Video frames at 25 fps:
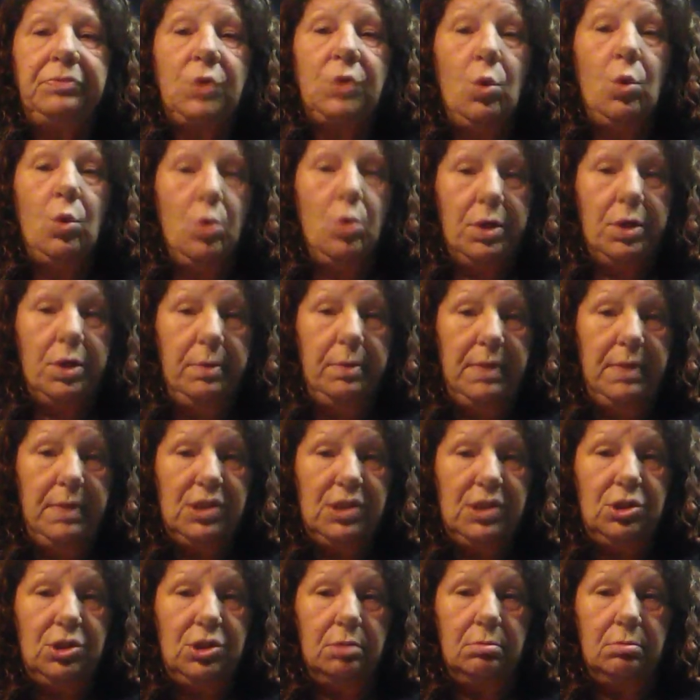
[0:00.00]
or
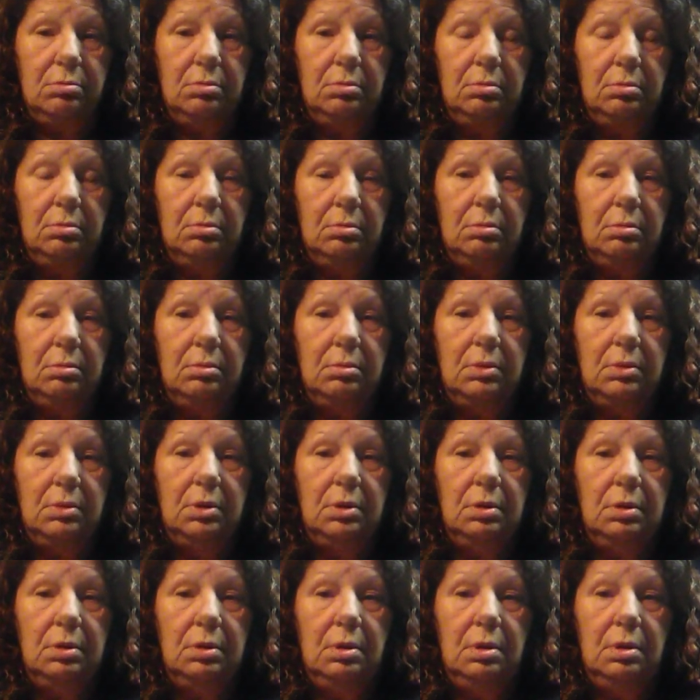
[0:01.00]
commission.
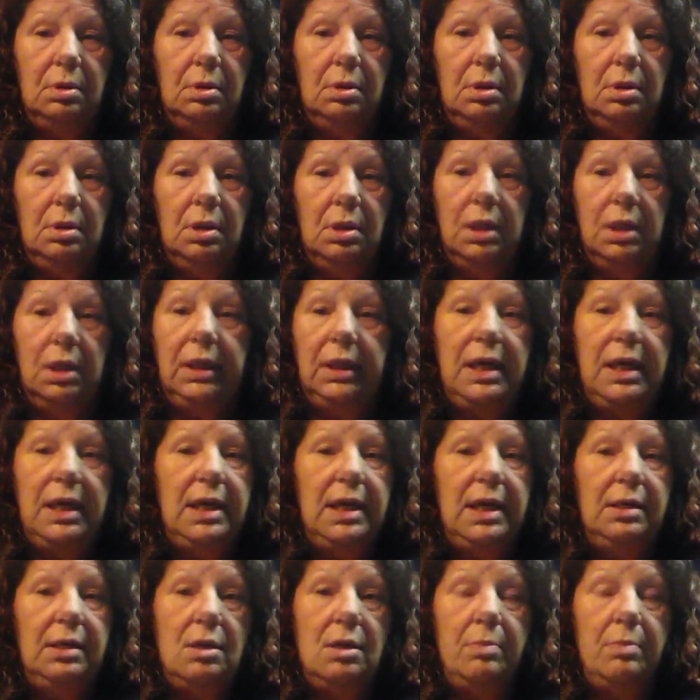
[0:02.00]

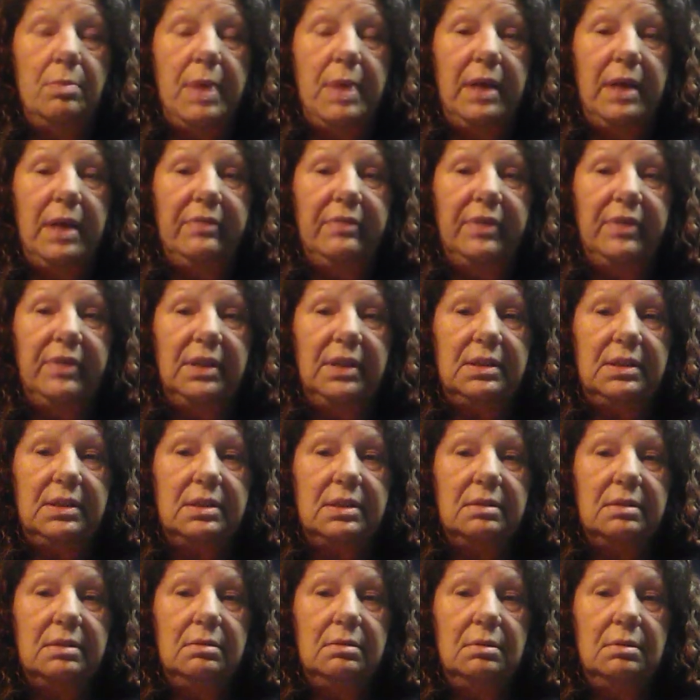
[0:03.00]
Again, no
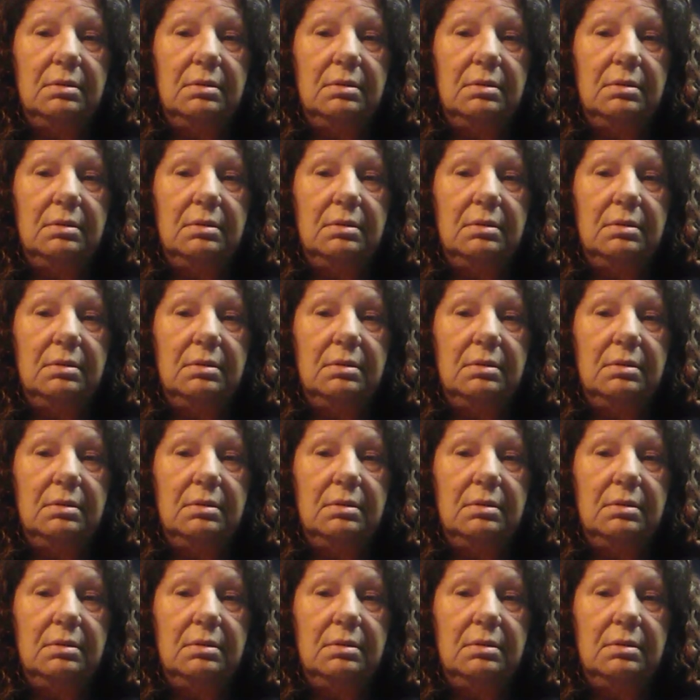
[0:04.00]
benefits.